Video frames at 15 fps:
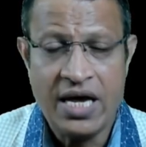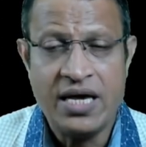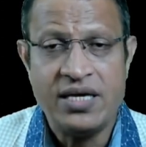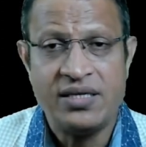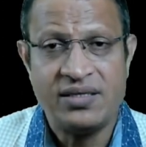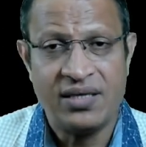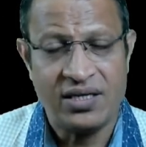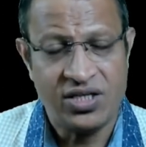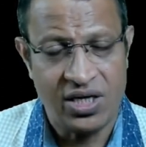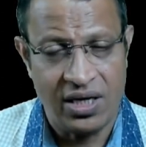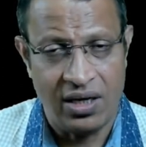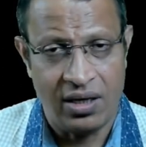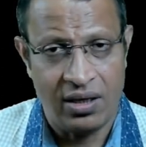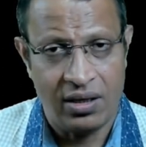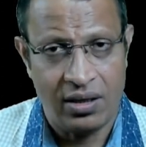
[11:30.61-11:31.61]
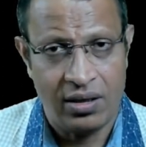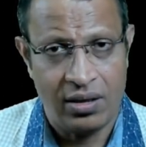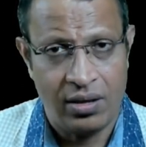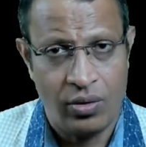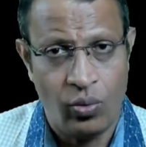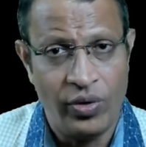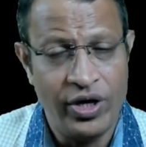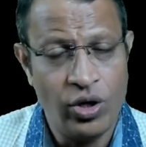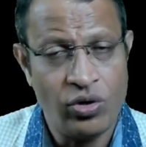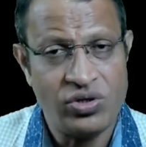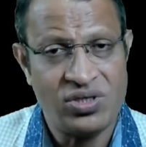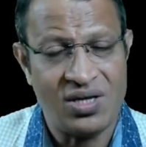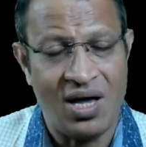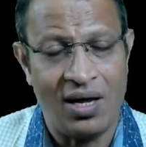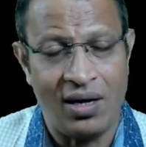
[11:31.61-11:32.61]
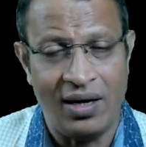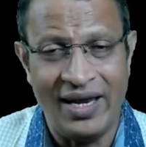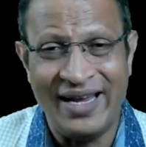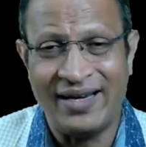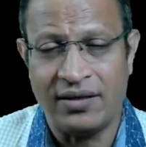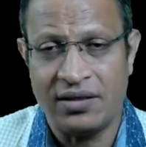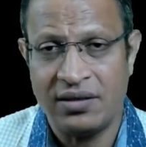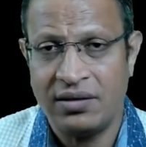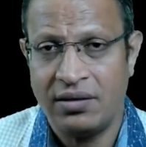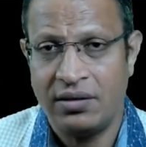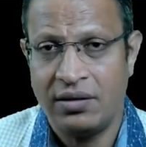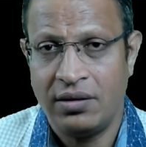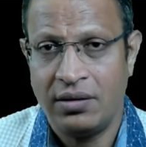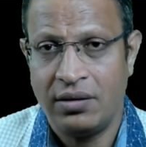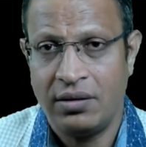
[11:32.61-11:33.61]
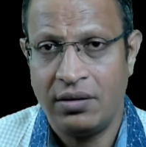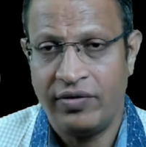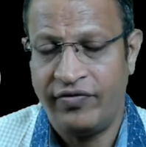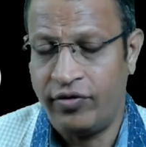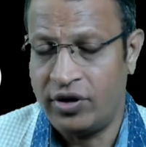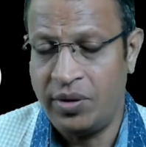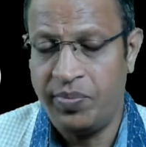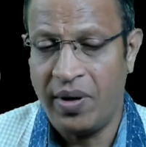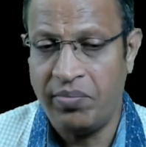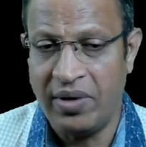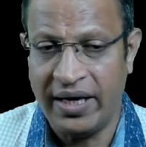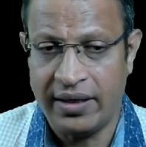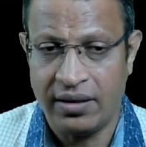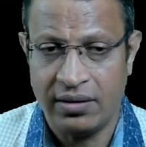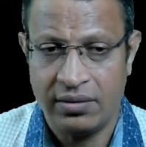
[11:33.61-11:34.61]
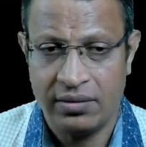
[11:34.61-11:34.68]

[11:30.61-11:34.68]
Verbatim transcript: Such a videos are leaked for the public.